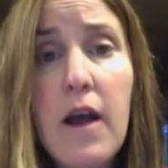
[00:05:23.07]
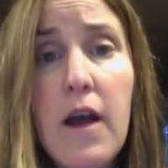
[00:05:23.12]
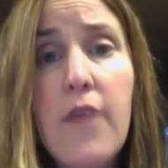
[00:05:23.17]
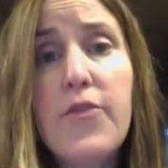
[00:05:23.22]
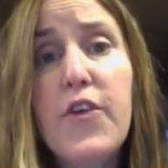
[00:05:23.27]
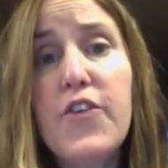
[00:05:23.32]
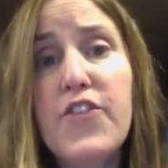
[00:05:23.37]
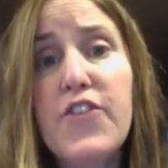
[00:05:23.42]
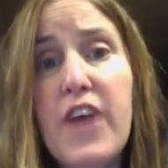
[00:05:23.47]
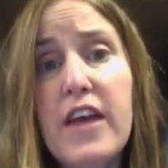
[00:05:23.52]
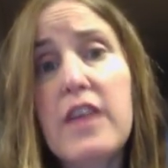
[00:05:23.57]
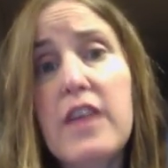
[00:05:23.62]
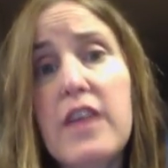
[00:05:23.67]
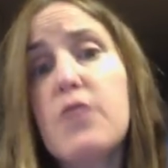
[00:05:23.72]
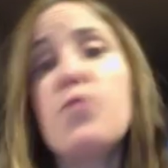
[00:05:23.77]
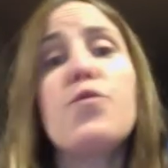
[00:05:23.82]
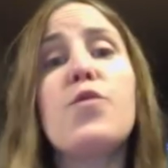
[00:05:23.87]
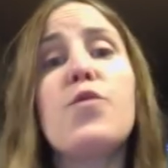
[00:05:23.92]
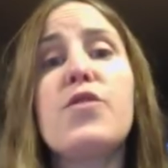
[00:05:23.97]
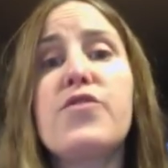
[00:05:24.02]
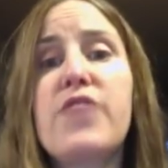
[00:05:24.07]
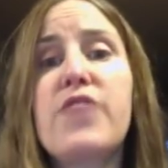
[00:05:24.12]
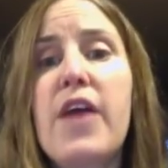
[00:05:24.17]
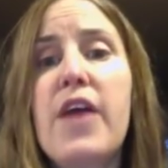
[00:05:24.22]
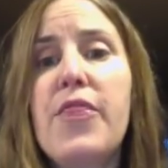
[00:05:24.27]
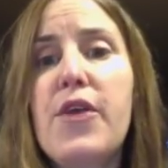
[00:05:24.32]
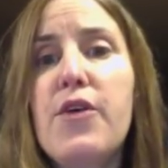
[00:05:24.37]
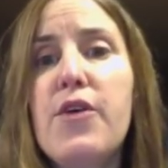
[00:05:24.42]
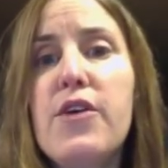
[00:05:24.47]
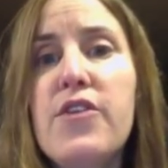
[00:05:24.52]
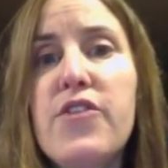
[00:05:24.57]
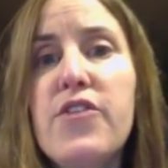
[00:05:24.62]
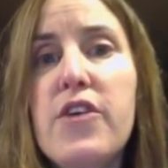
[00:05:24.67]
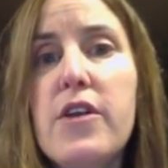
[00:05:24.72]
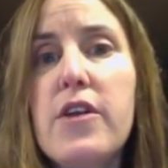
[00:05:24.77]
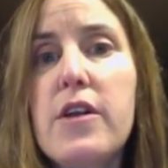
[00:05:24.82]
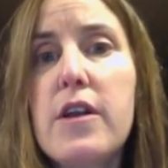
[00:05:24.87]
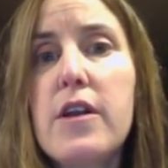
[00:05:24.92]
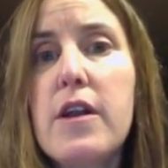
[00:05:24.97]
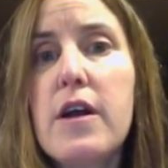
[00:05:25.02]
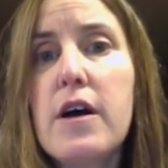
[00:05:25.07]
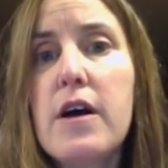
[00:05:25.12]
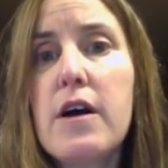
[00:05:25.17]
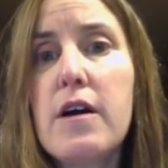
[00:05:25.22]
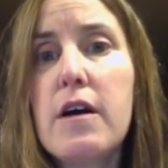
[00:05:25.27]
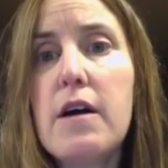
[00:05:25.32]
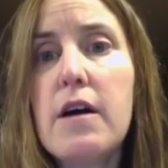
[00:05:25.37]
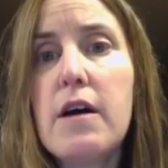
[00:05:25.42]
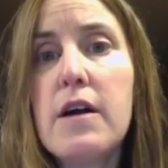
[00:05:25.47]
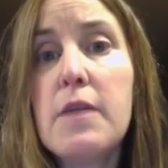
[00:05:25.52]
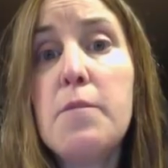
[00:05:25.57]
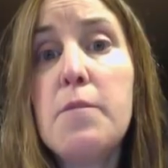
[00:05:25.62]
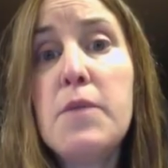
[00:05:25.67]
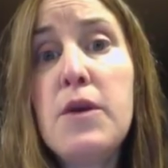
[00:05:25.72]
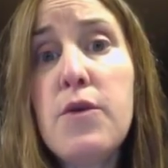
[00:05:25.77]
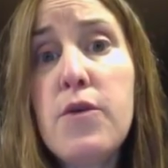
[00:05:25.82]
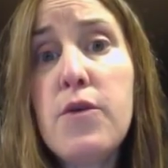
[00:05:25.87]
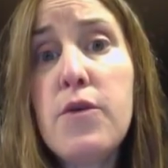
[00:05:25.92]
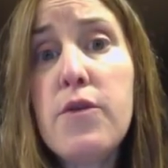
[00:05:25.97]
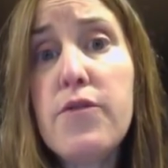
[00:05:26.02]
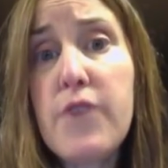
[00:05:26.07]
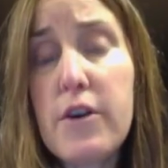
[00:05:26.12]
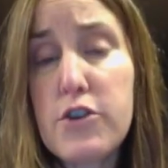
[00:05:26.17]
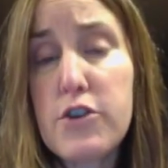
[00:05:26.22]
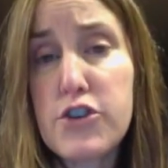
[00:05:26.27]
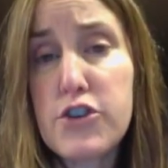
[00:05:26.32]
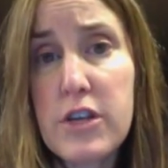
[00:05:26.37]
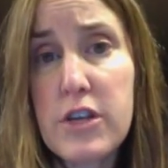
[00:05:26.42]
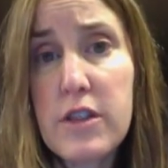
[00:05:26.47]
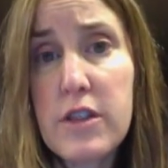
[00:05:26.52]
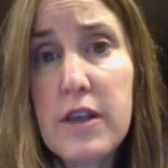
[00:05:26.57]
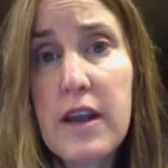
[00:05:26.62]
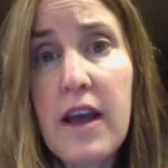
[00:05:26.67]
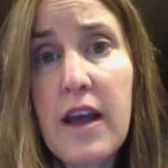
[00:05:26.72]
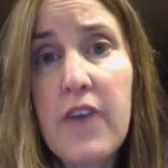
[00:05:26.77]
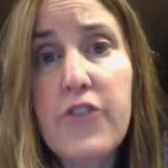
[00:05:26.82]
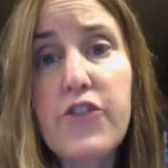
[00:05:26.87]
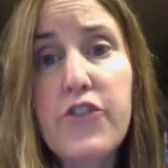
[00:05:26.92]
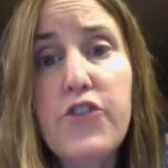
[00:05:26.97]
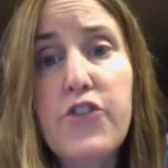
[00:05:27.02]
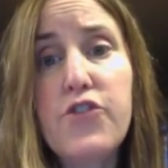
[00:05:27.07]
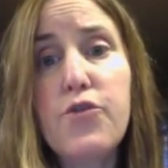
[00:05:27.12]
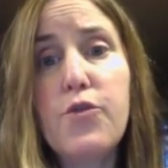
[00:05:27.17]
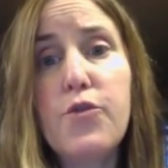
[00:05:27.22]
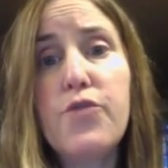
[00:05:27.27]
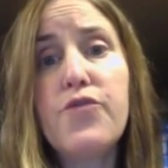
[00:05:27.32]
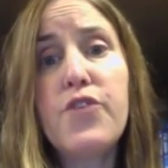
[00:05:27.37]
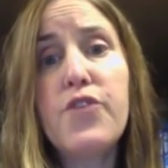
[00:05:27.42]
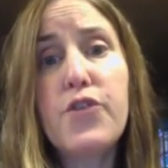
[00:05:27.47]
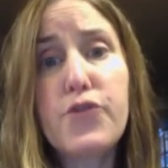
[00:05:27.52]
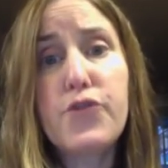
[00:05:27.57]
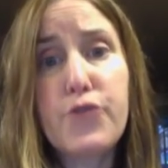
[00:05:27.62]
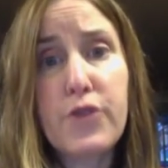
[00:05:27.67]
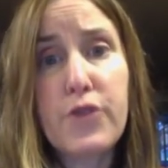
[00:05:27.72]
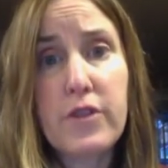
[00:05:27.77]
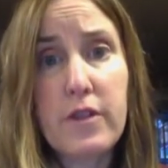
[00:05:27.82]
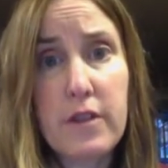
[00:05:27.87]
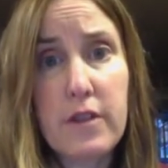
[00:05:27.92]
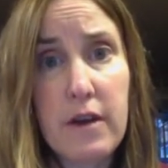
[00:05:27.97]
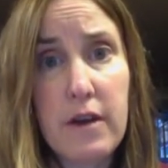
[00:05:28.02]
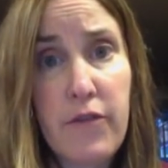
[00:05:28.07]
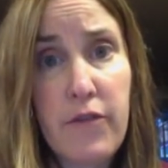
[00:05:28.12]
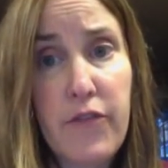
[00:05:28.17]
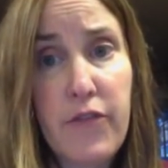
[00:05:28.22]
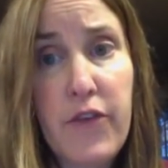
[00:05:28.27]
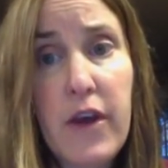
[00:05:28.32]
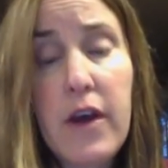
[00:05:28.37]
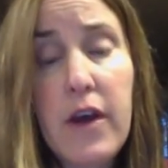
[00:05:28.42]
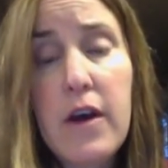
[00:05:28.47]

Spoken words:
The second was that there is an immune function that has to do with filtering the lymph,